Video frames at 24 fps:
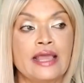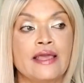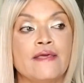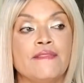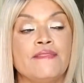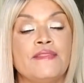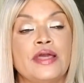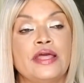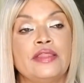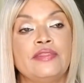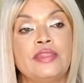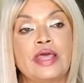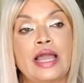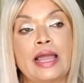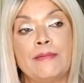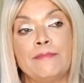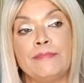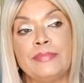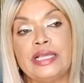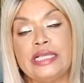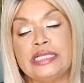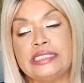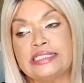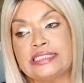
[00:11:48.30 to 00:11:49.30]
then that
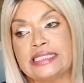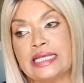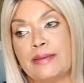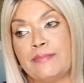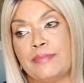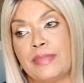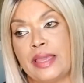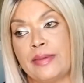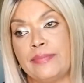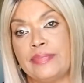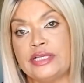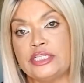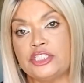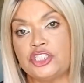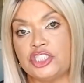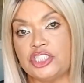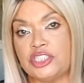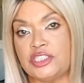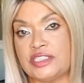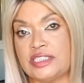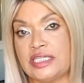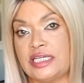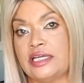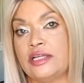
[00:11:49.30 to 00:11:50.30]
means that maybe
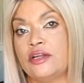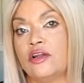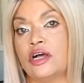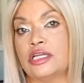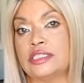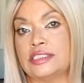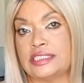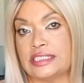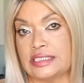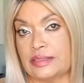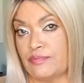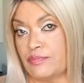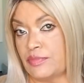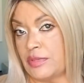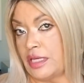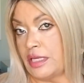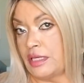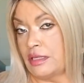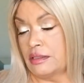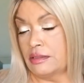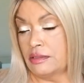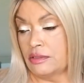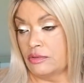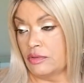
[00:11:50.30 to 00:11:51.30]
she's in on
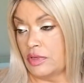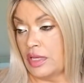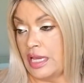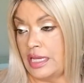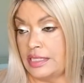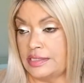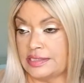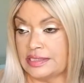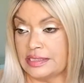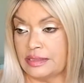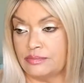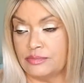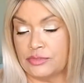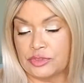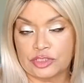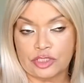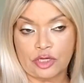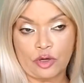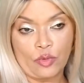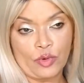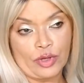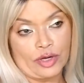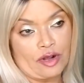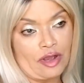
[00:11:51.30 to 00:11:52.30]
something. Okay, something's
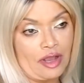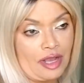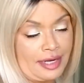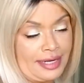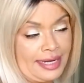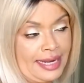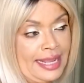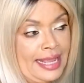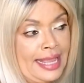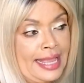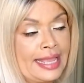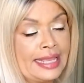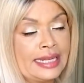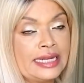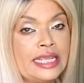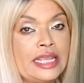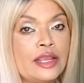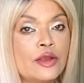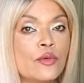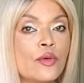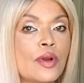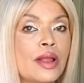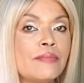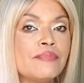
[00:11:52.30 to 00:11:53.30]
going on. And
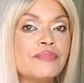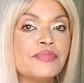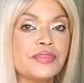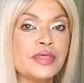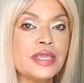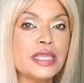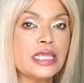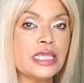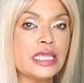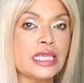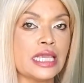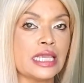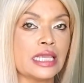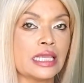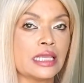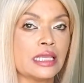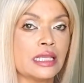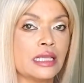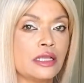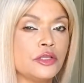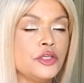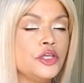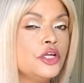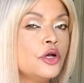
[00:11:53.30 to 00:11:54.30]
here I'm thinking,
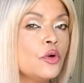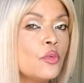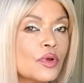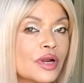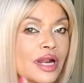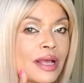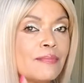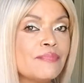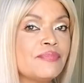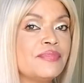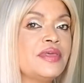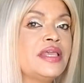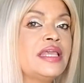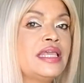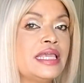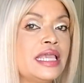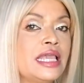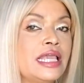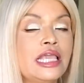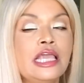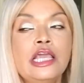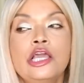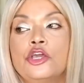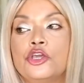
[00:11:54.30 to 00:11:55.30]
you know what I'm
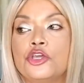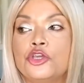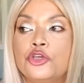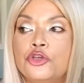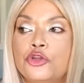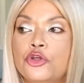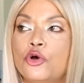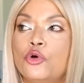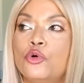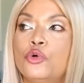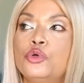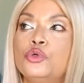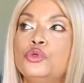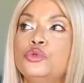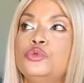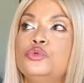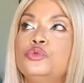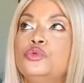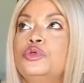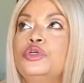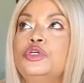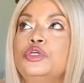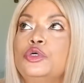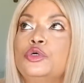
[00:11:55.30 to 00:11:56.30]
thinking? You know
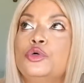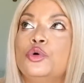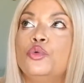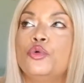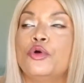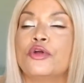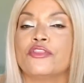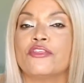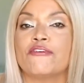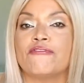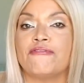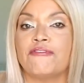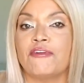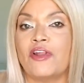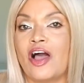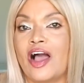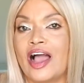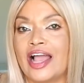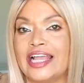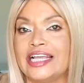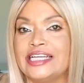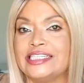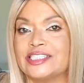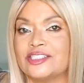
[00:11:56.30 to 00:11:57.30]
who who are the
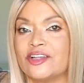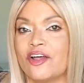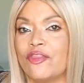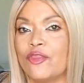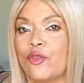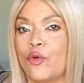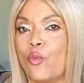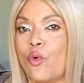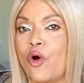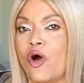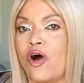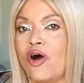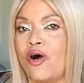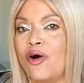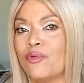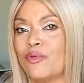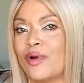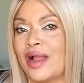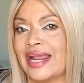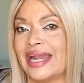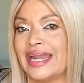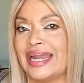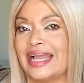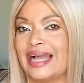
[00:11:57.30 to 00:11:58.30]
flies on the wall
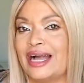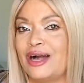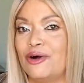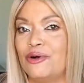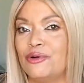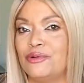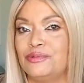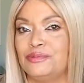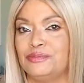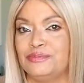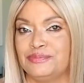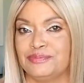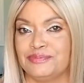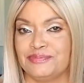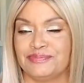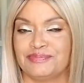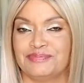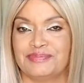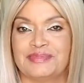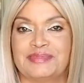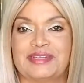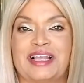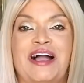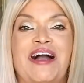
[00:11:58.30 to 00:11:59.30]
right now?
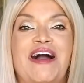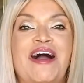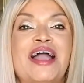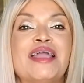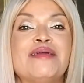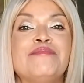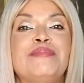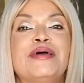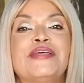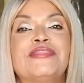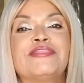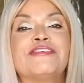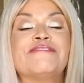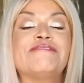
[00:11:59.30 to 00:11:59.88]
I bet the